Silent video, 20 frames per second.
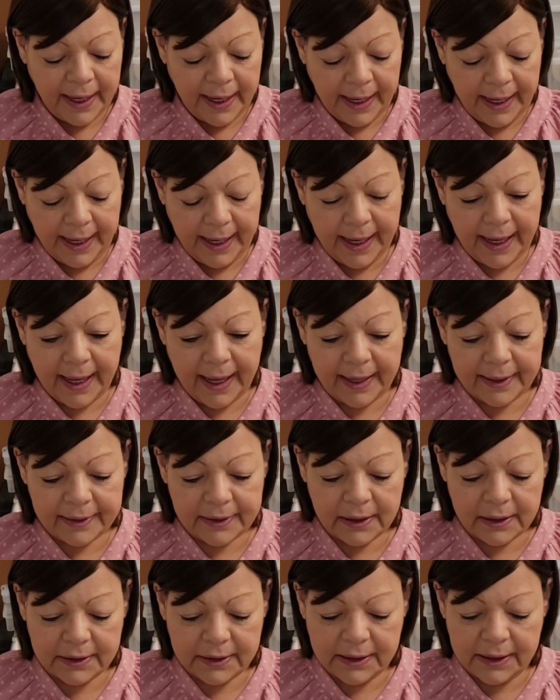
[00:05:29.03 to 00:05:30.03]

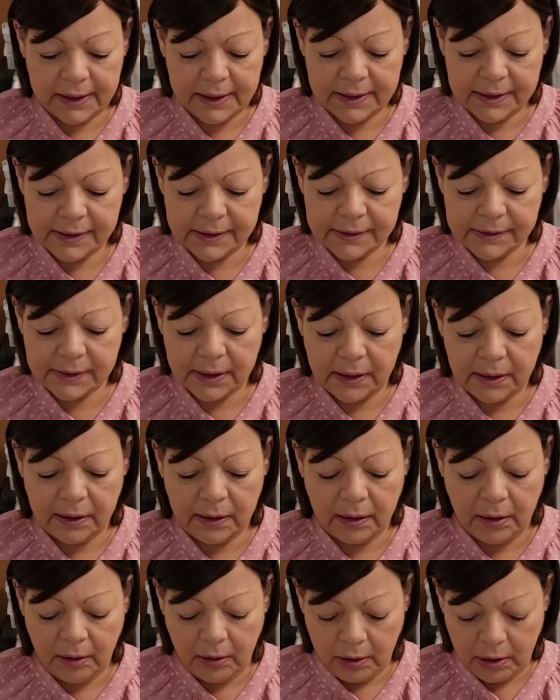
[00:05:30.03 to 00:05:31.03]
And these
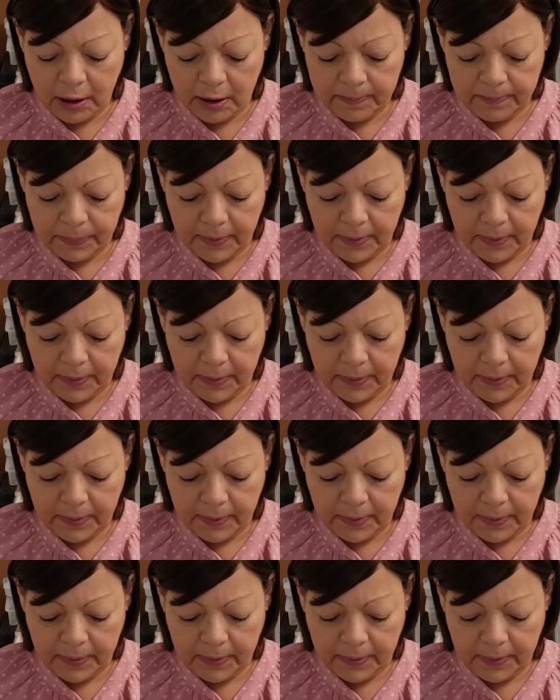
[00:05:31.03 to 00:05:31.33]
are